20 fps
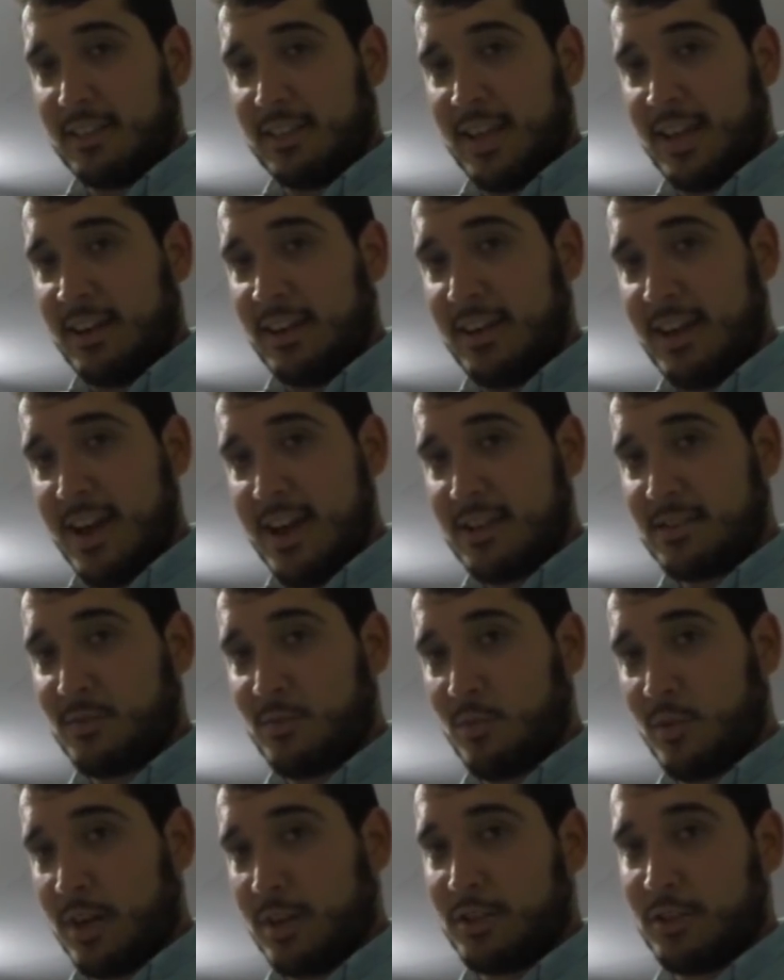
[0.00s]
and he asks,
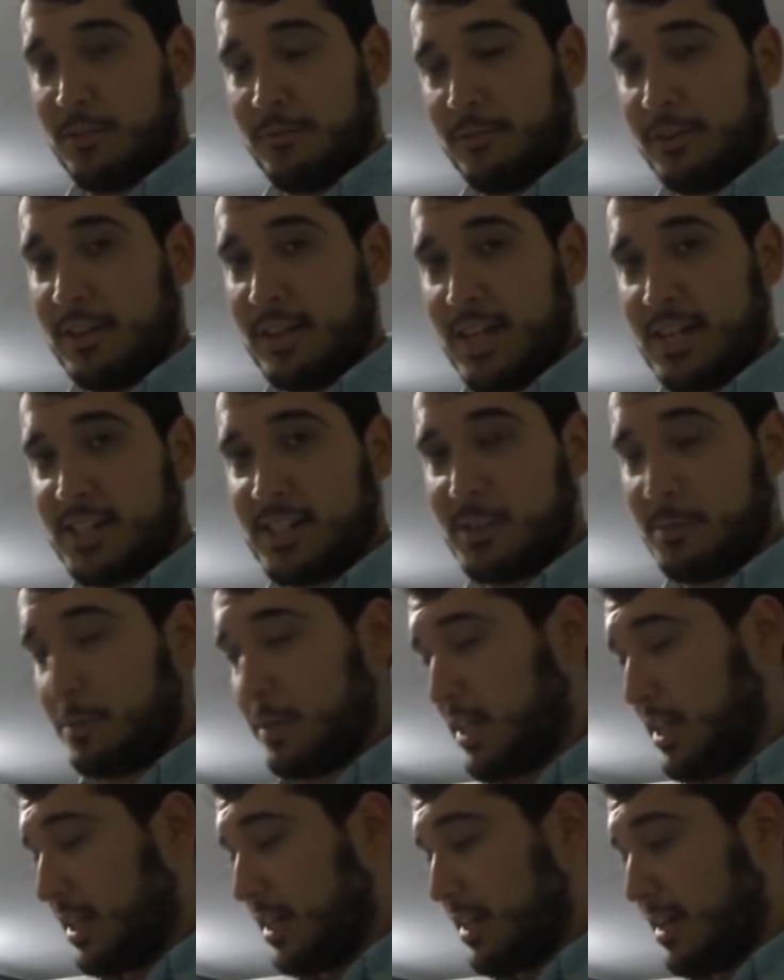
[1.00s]
where's your front license
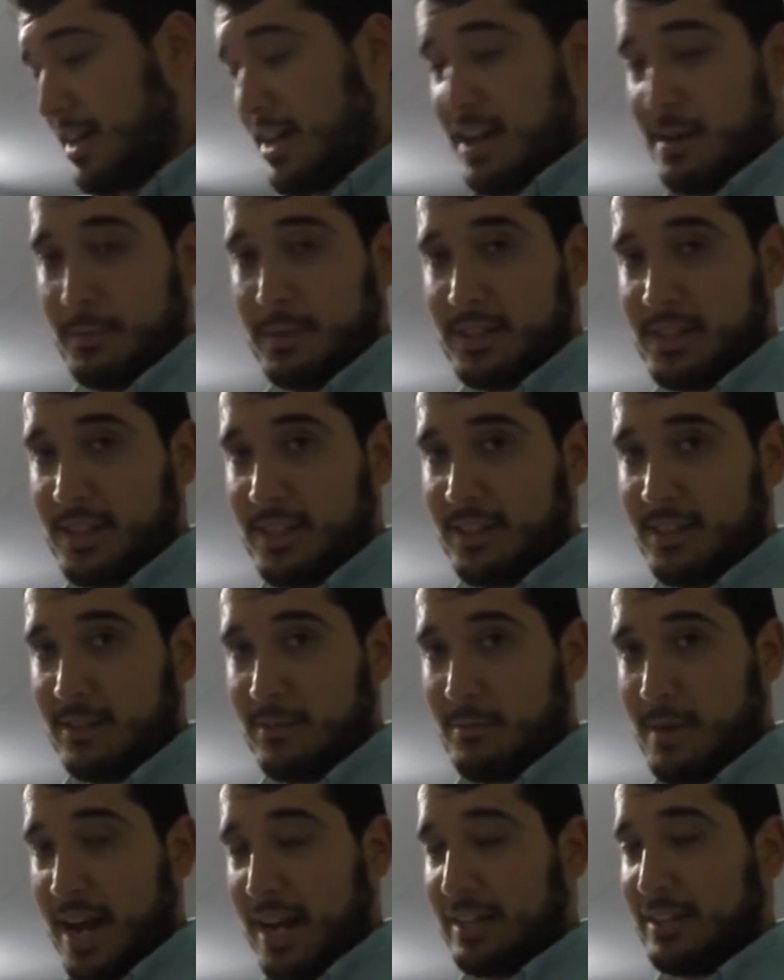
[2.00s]
plate? I'm going to
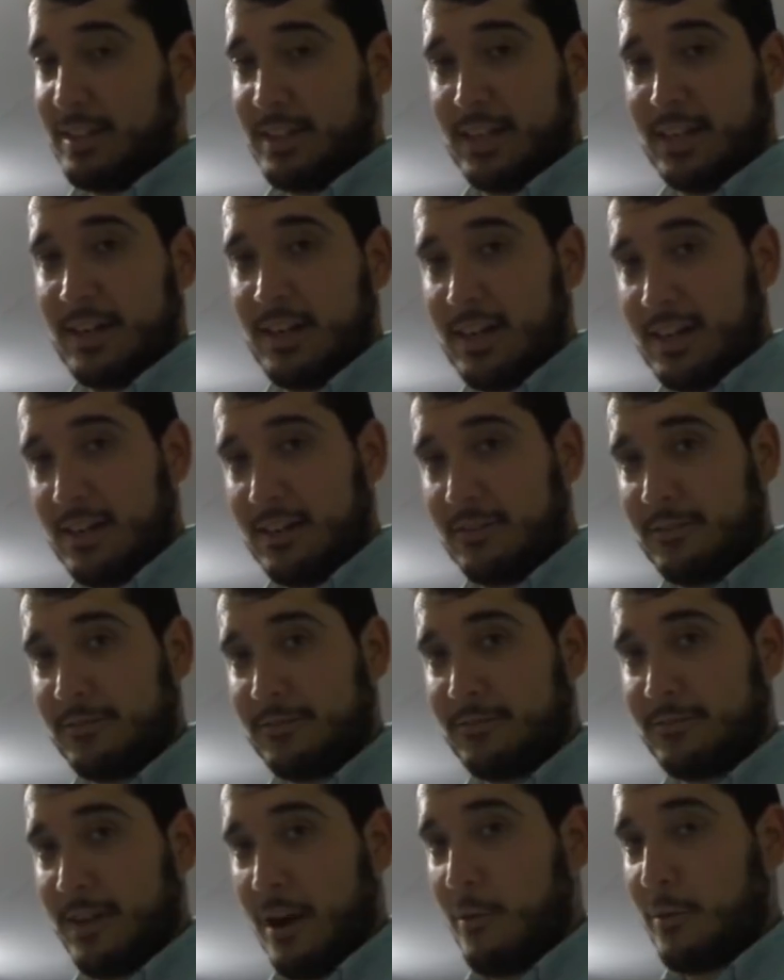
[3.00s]
tell him I took it
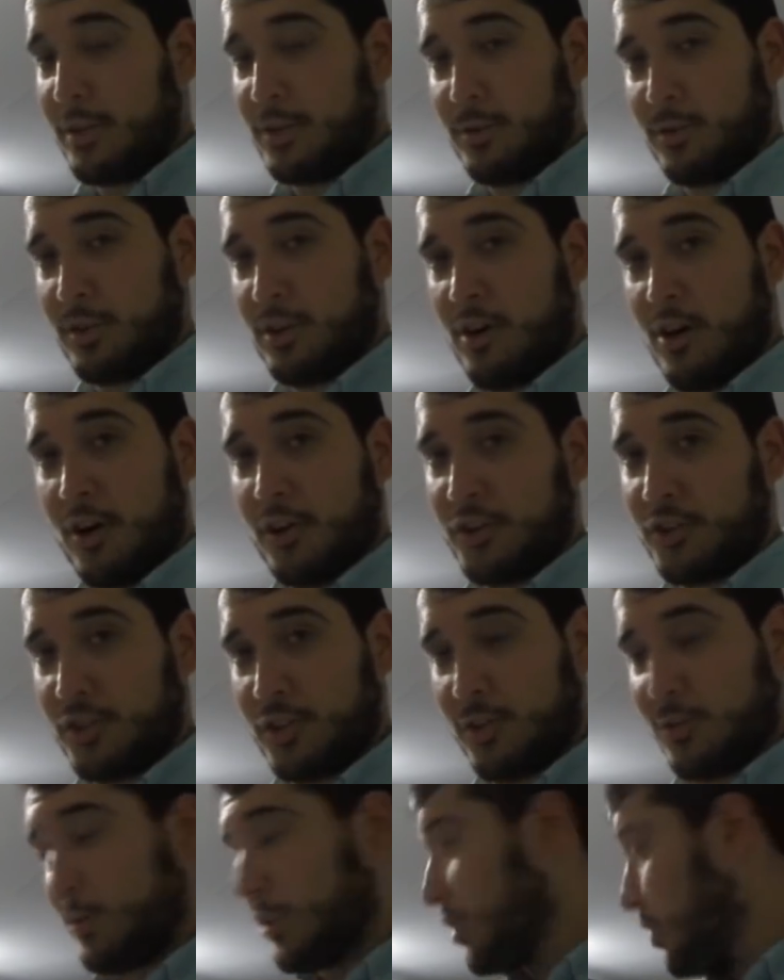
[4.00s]
off. I went to a car
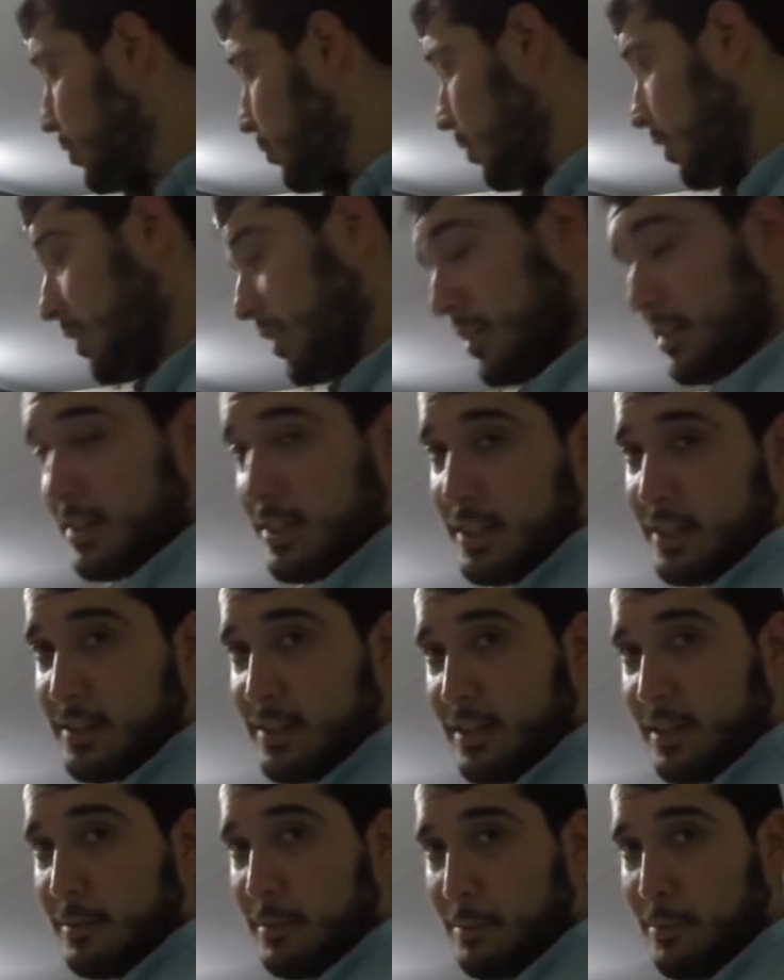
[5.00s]
show, which is where this thing
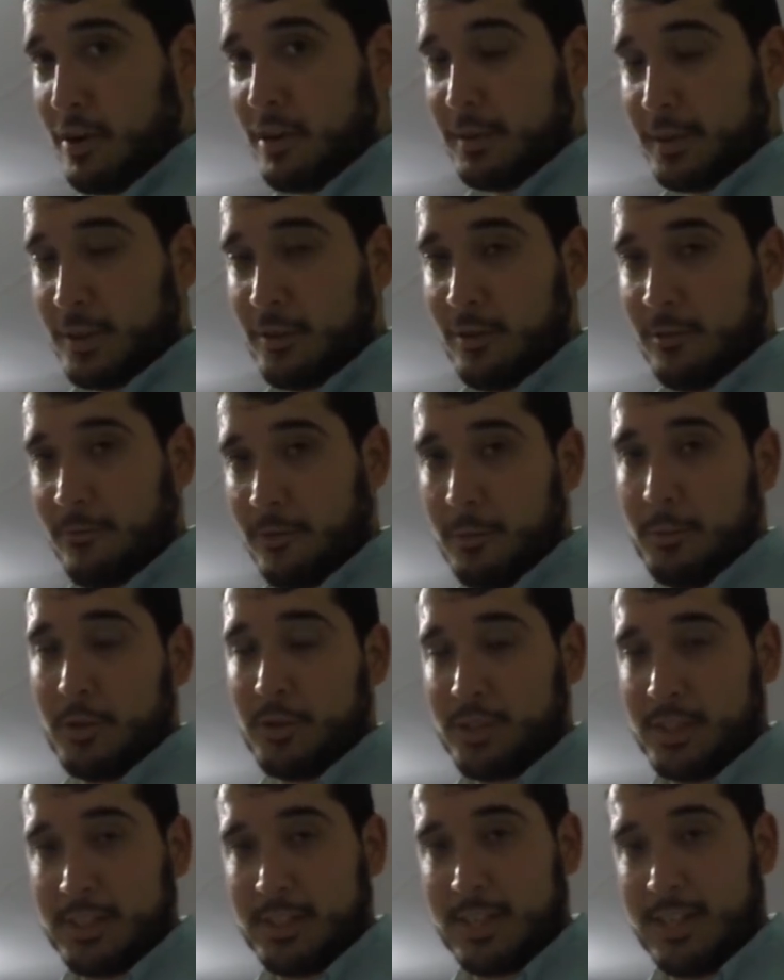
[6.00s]
is going to be probably going for the
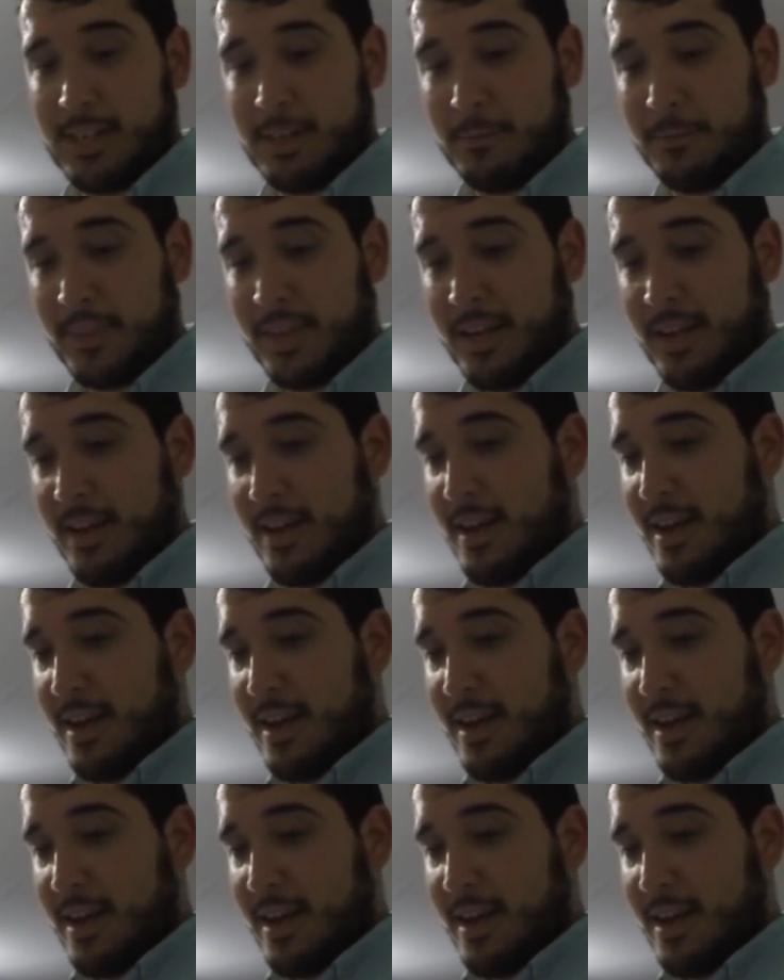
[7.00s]
most of the time.